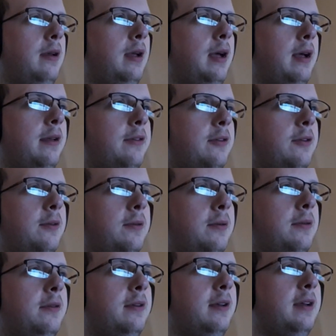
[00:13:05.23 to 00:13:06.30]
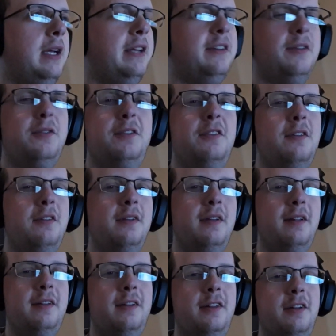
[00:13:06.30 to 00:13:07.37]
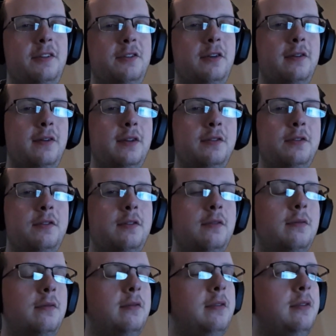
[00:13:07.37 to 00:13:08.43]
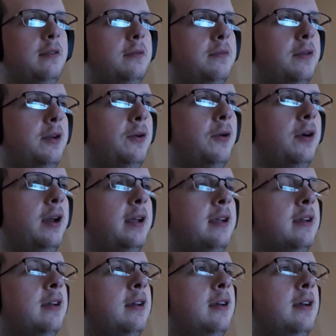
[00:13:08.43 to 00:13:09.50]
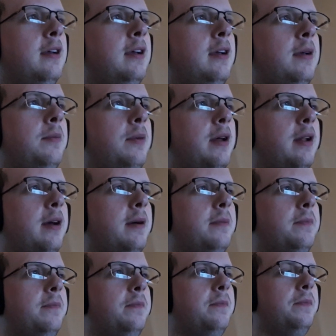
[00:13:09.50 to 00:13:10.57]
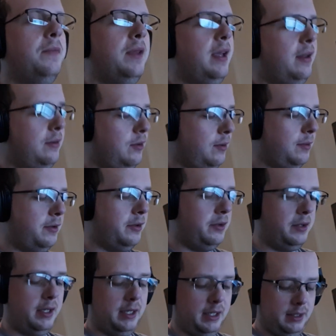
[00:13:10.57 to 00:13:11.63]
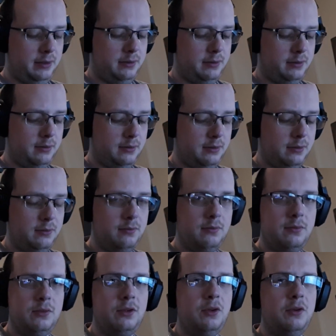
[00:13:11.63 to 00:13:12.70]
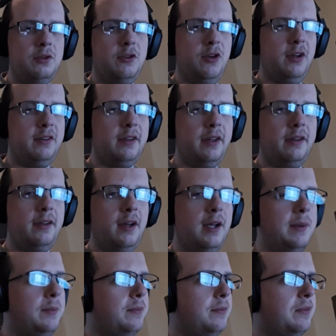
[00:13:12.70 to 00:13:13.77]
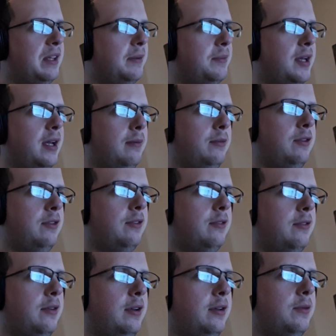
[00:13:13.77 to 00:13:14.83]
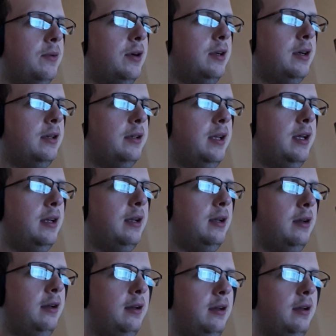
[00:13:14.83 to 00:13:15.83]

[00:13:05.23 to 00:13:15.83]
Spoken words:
yeah, so I guess I was a little nervous recording, but yeah, so I'm still hitting 2 strings at a time sometimes, so I need to work on that.